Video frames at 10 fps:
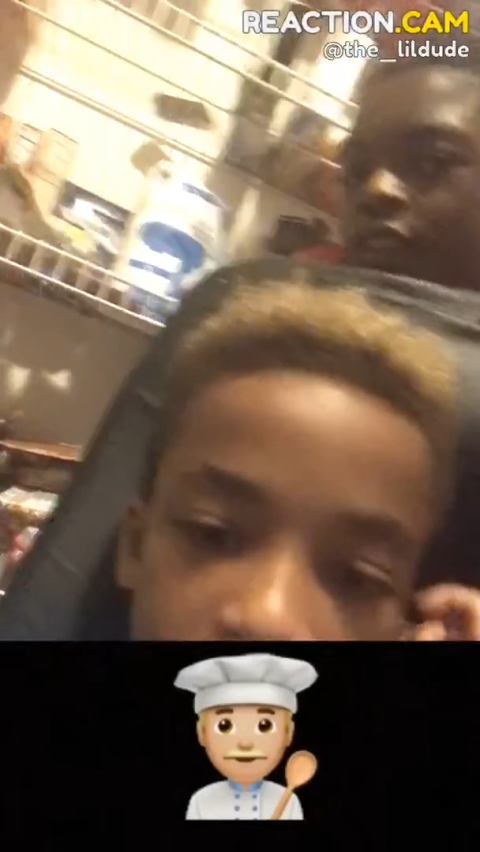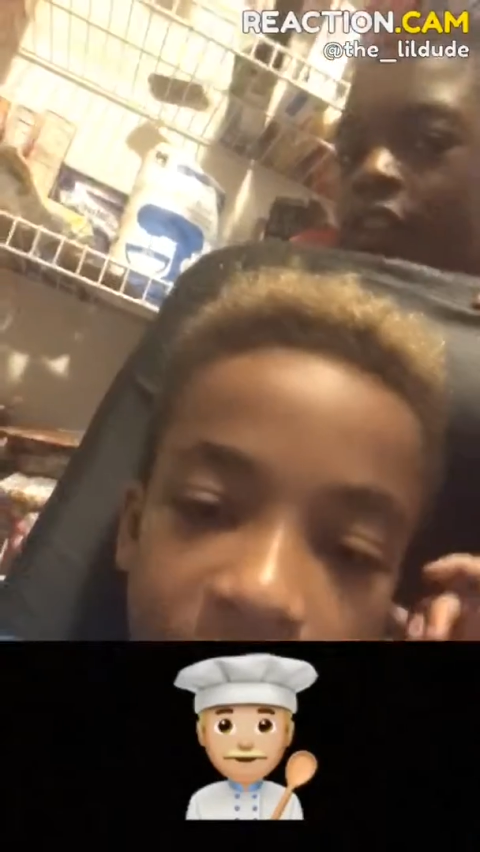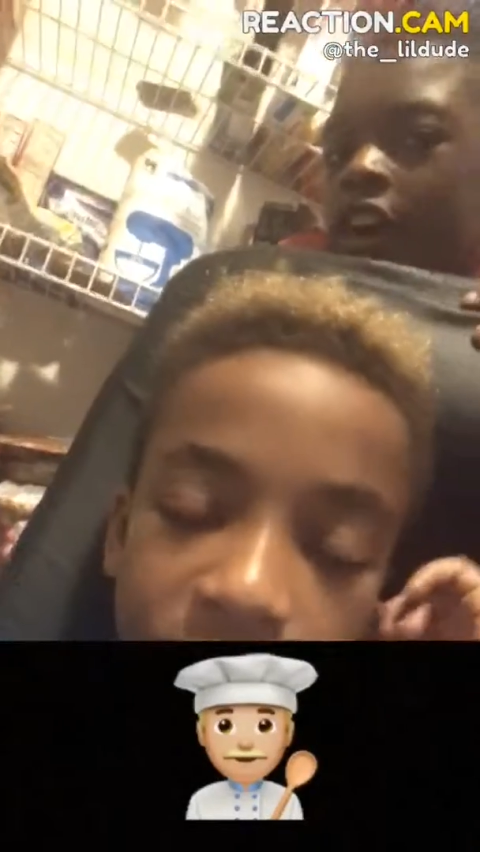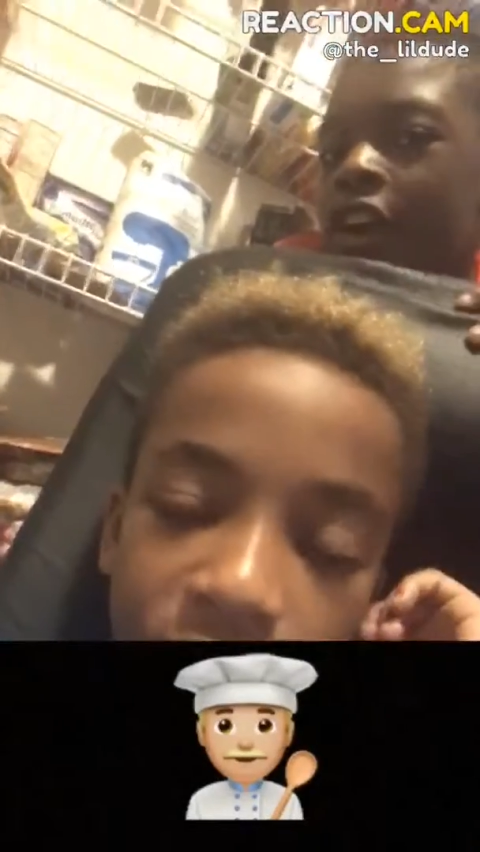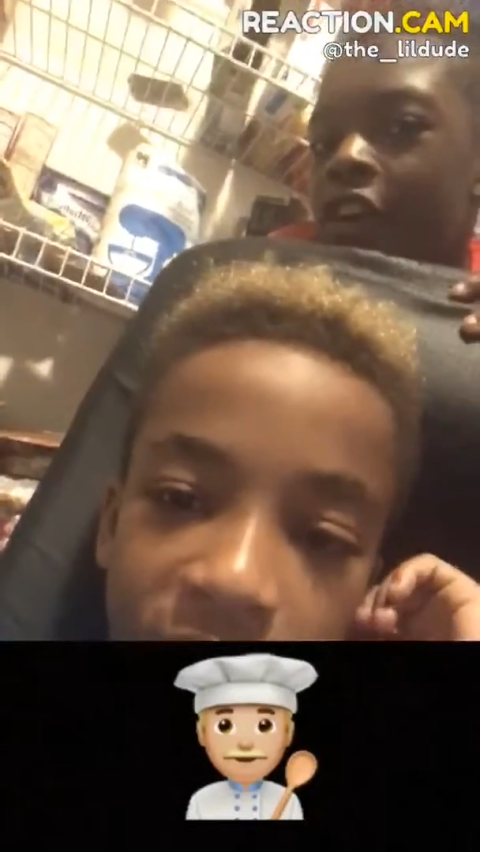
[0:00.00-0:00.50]
Steph
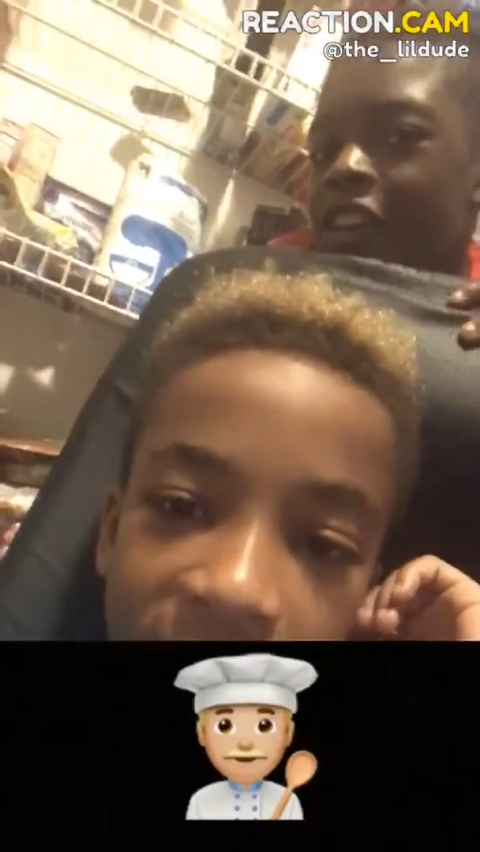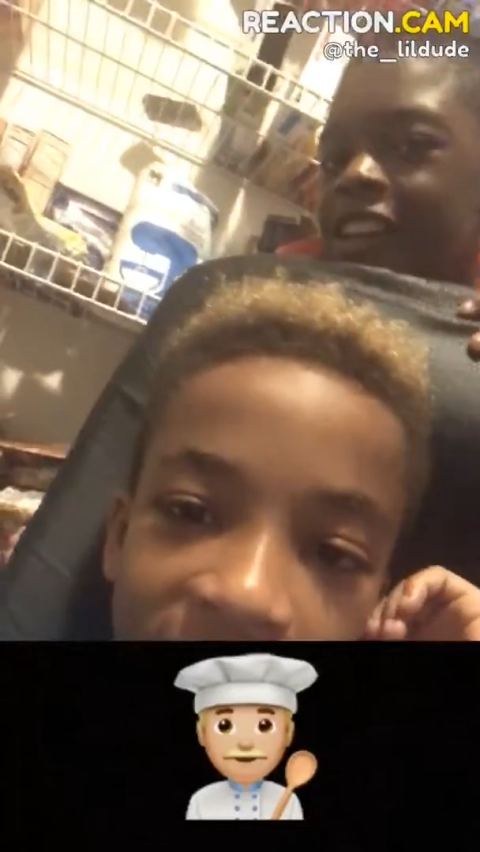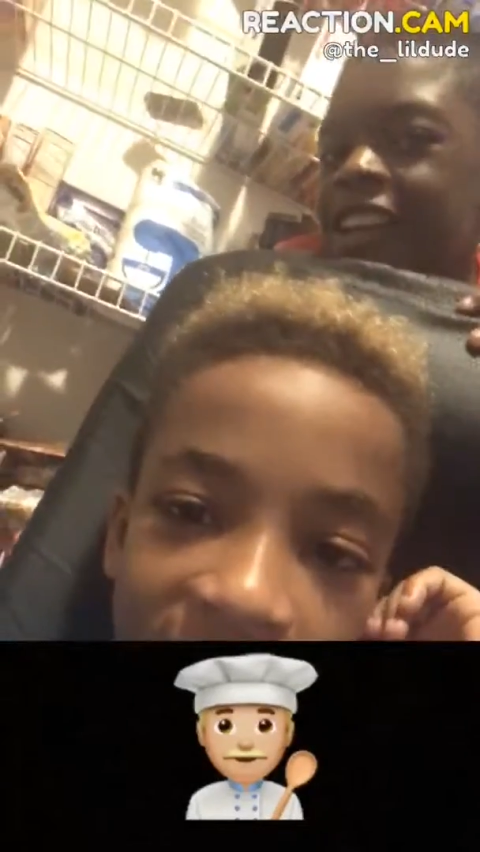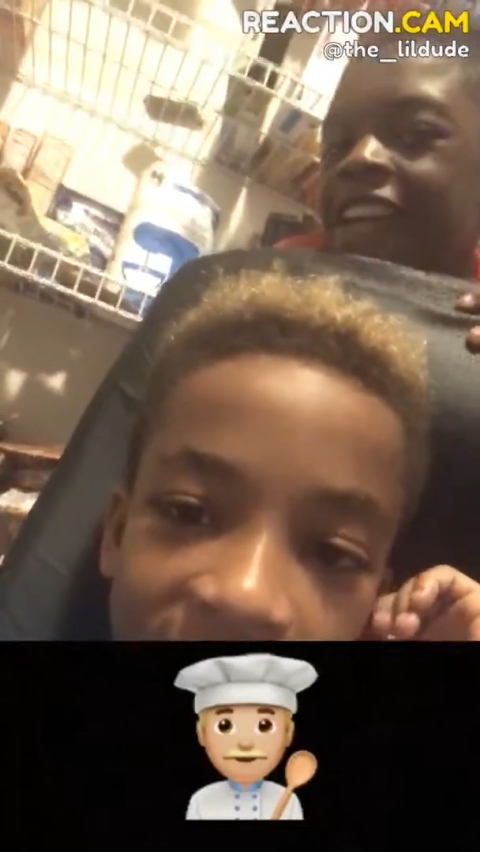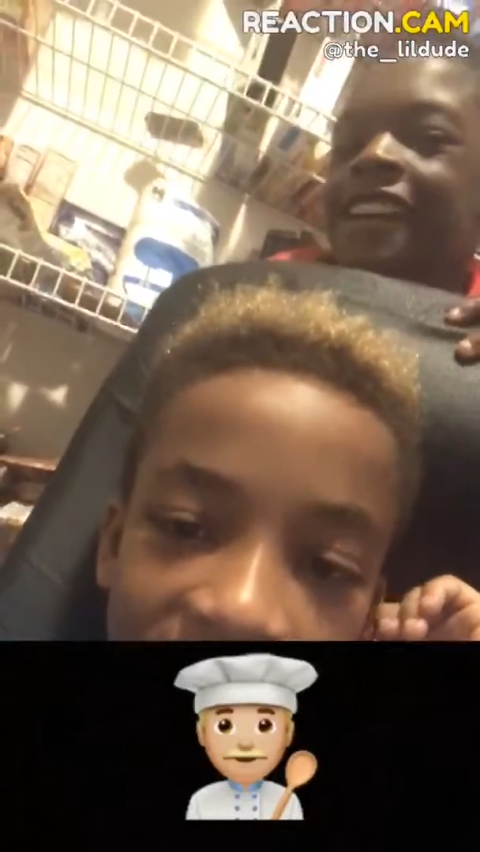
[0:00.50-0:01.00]
Curry. Curry.
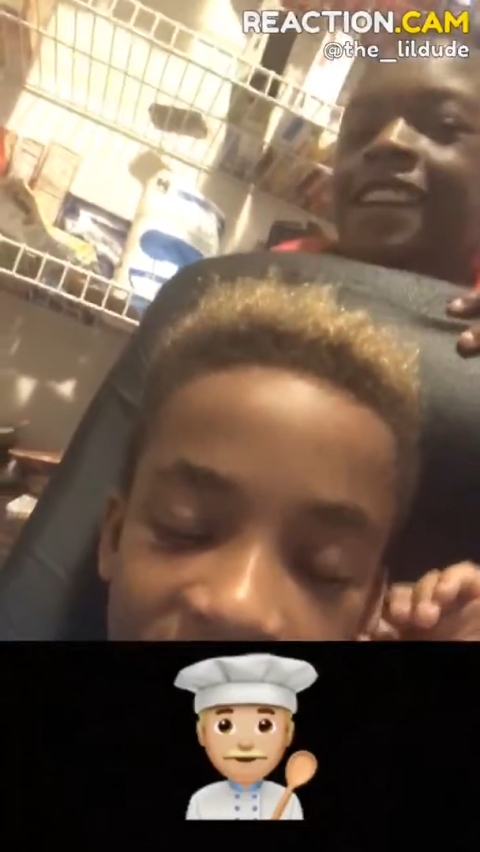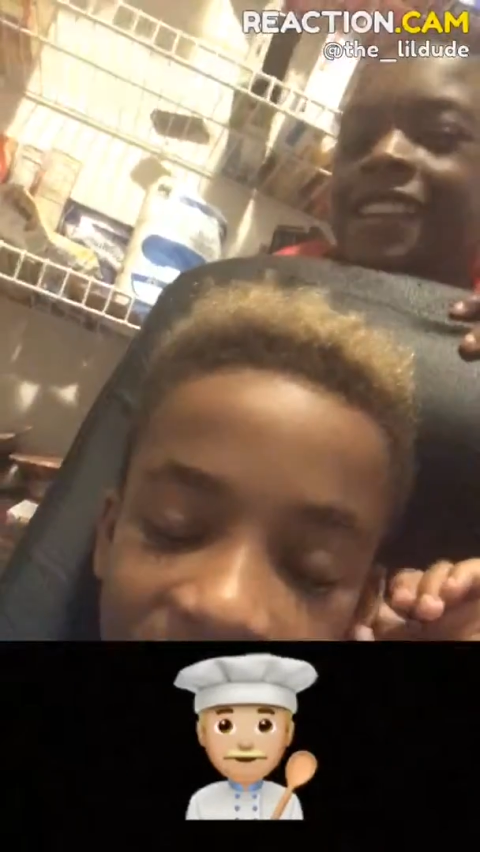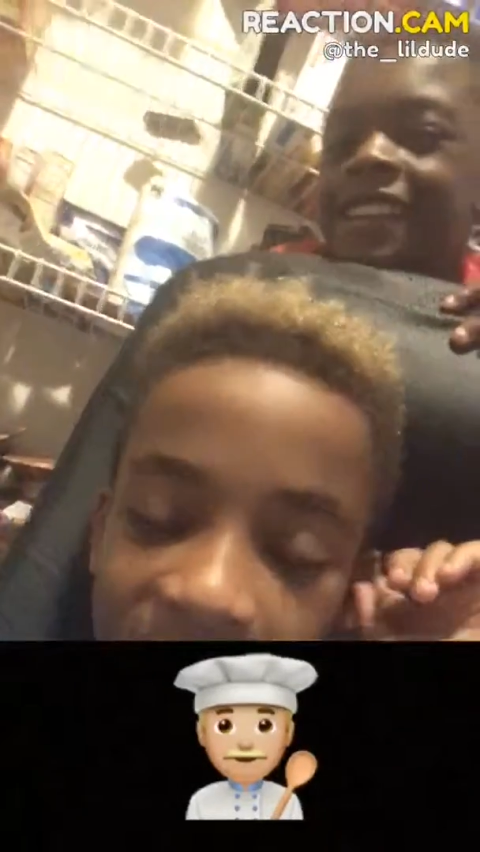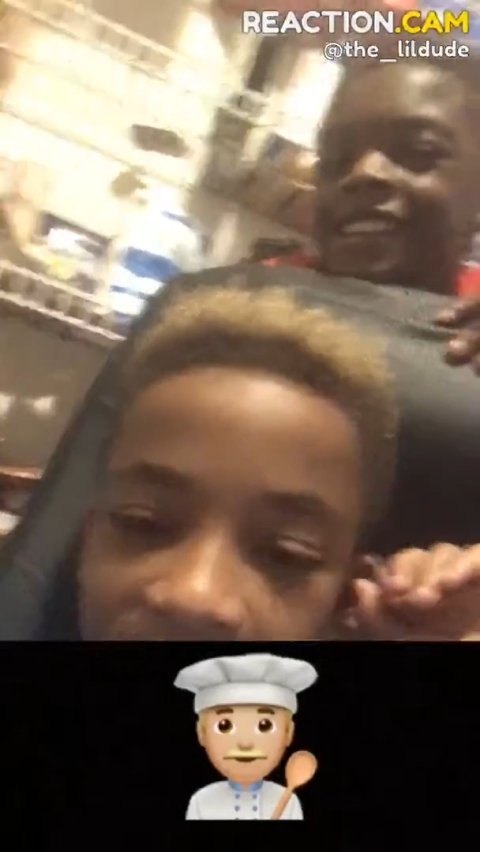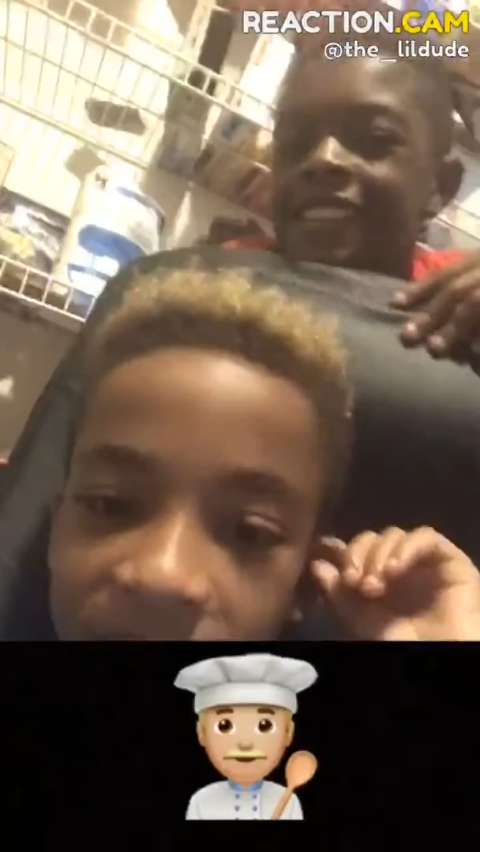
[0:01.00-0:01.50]

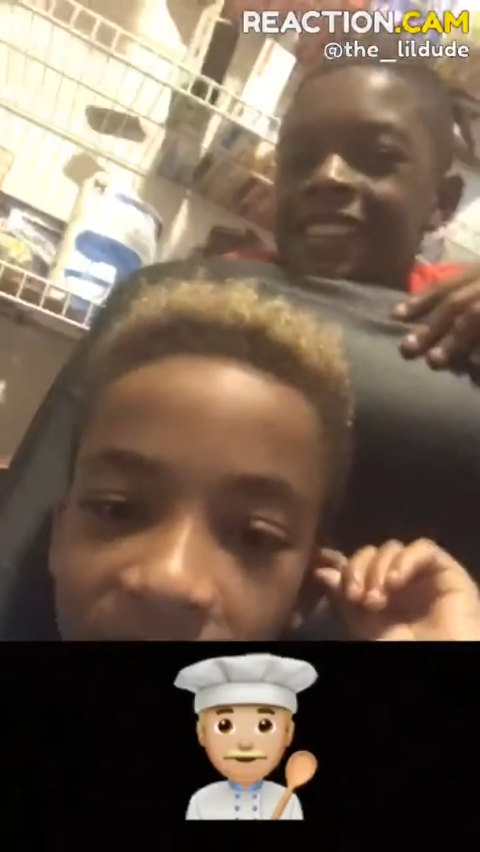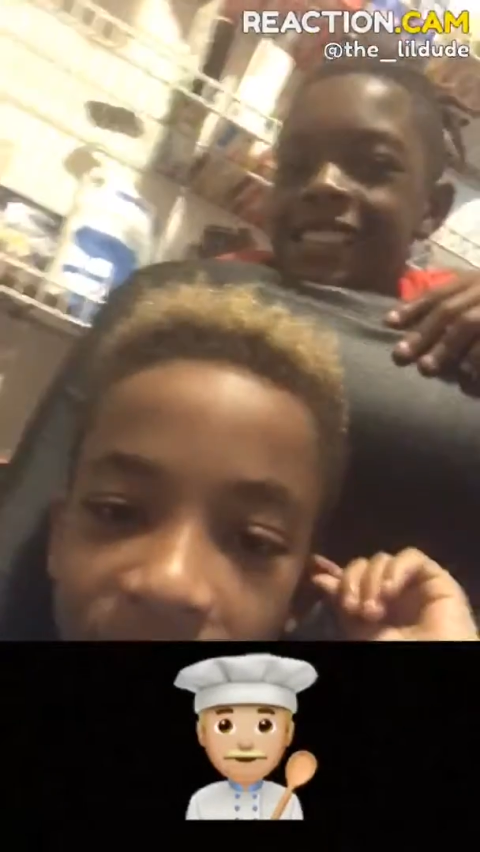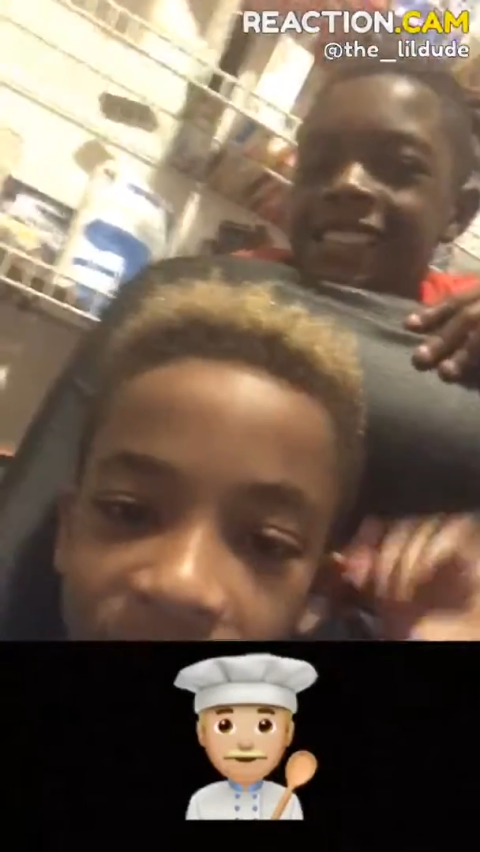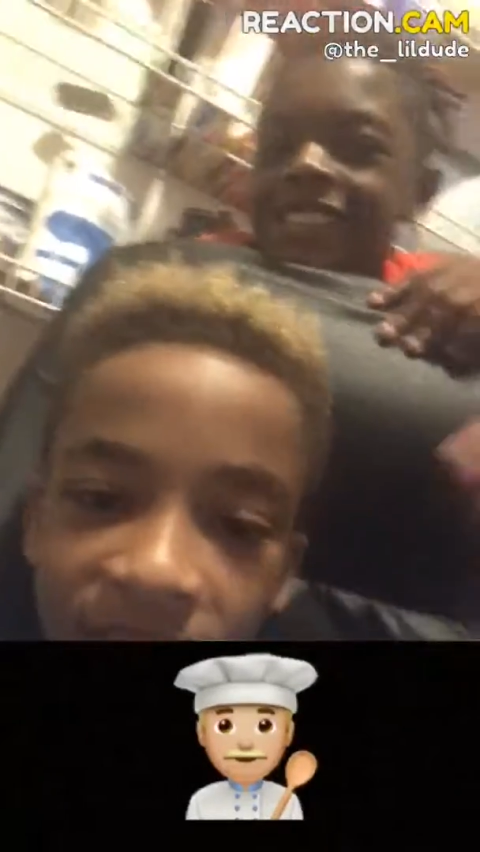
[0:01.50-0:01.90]
Steph.